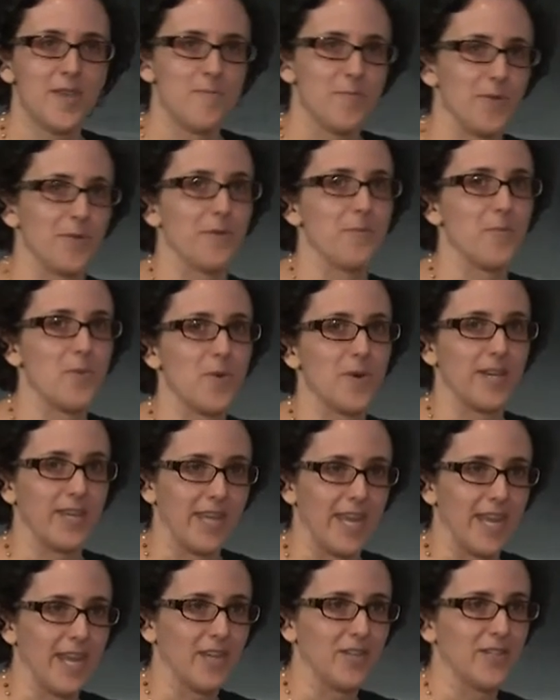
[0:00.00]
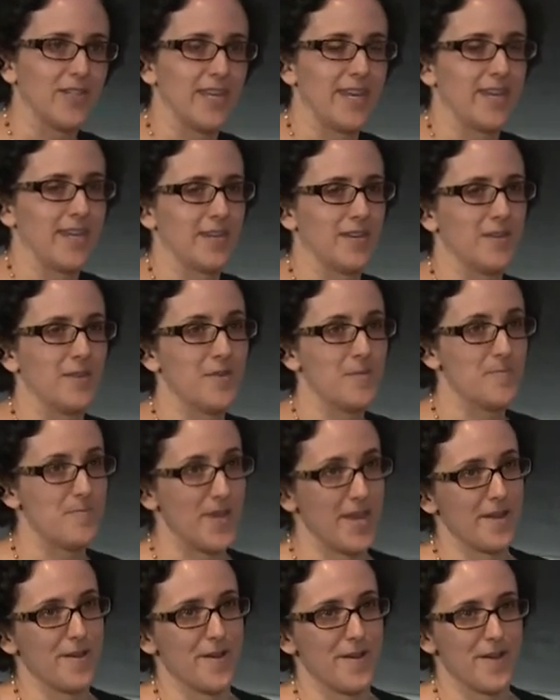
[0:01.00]
both more engaged and
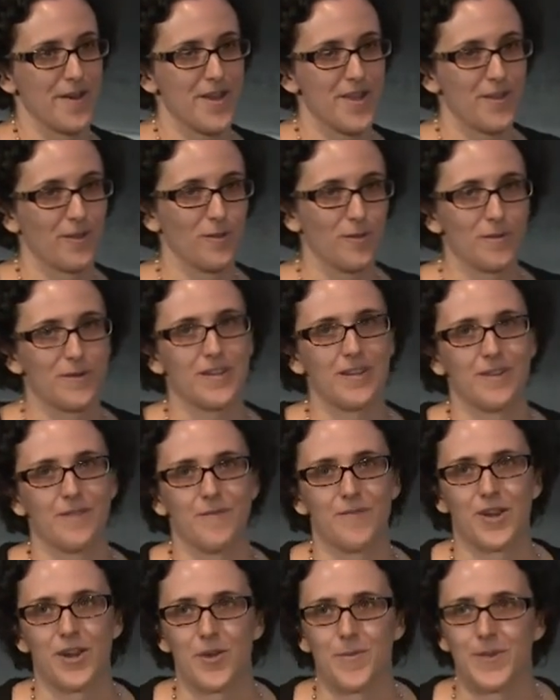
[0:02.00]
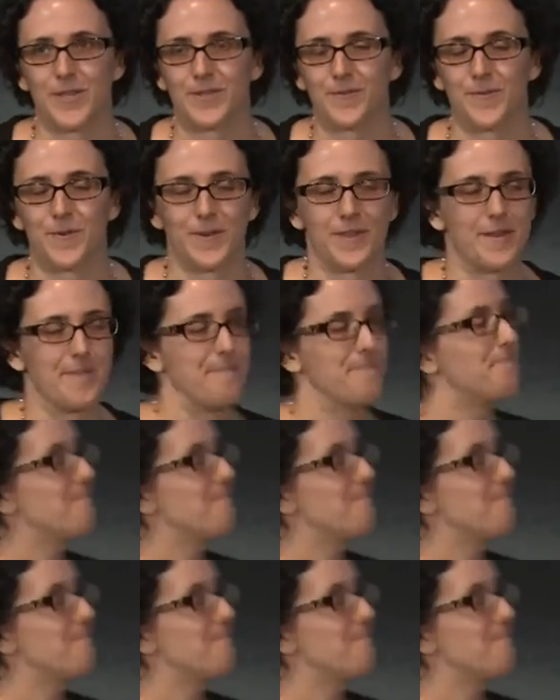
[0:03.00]
better learning environments for them.